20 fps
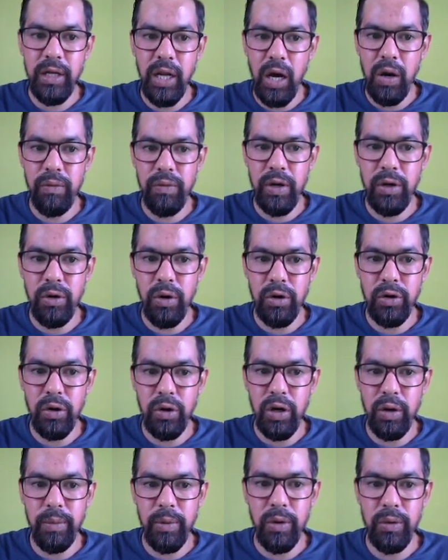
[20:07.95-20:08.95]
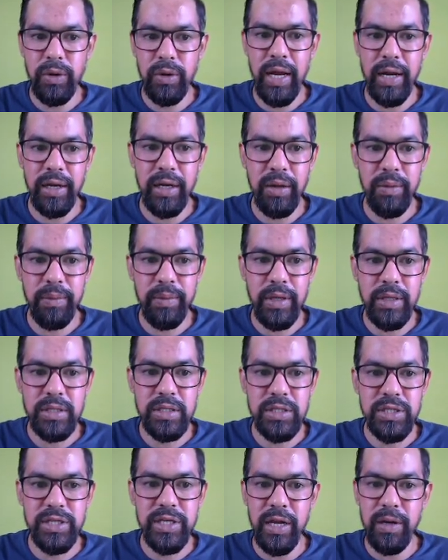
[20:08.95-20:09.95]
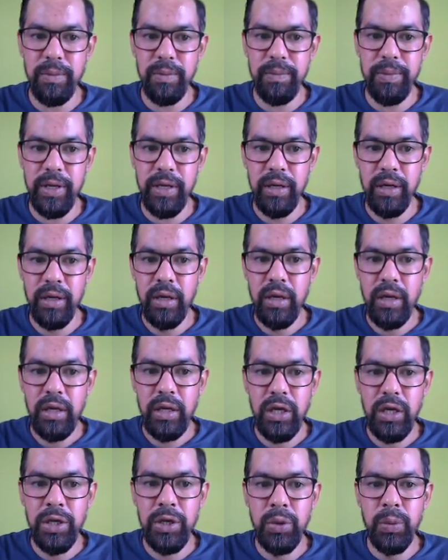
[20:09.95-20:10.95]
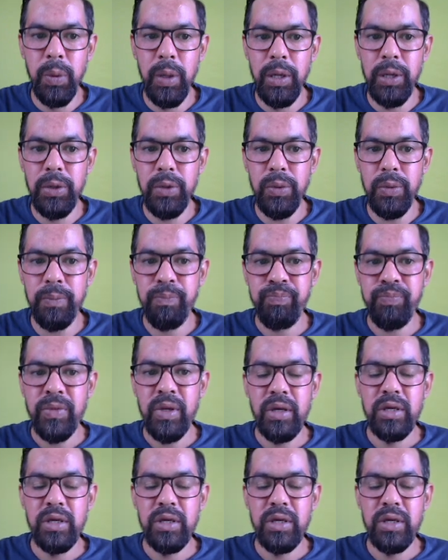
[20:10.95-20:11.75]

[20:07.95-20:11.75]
Now we'll not talk about the NDP. GNP equal to,